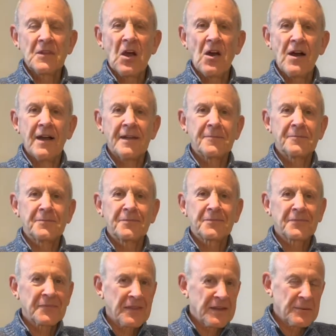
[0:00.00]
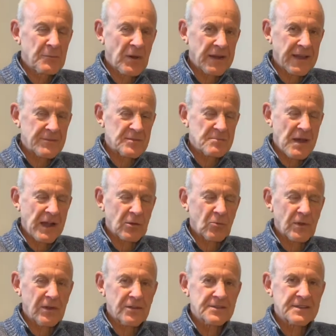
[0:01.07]
Hi, my name is Mark
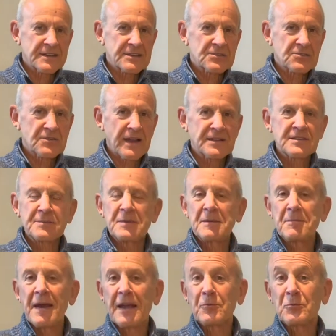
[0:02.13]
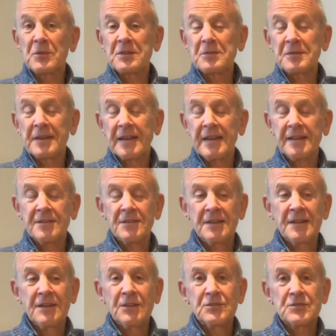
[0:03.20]
Wells and it's great to be back with you again
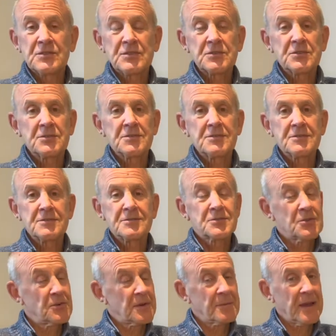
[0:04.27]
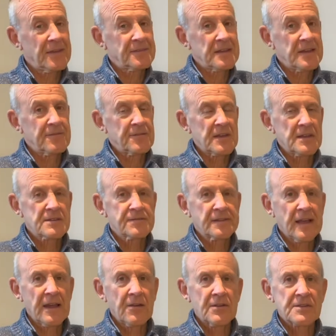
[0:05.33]
to talk about the FES
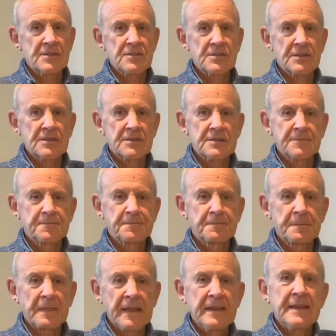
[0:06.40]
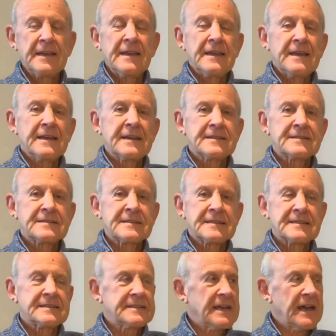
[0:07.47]
Flower Essences. And
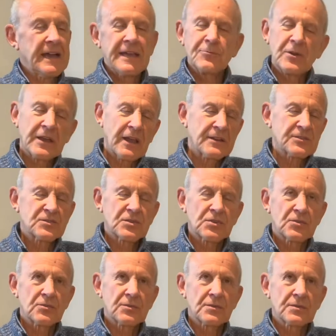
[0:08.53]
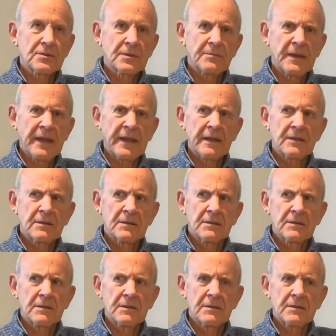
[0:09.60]
today we're going to talk about,
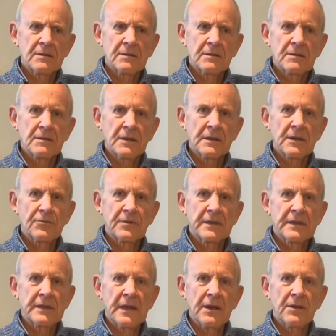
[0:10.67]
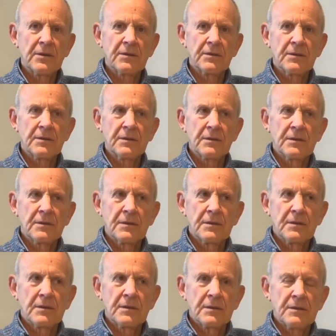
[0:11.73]
I don't really know.
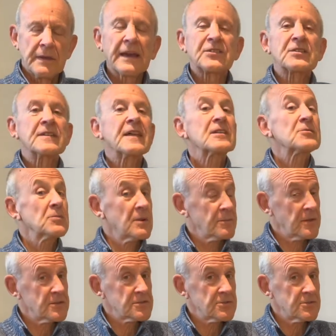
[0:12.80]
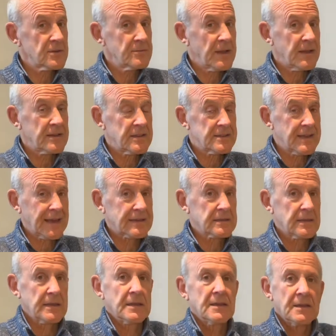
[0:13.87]
Actually, that's what I'm going to talk about exactly.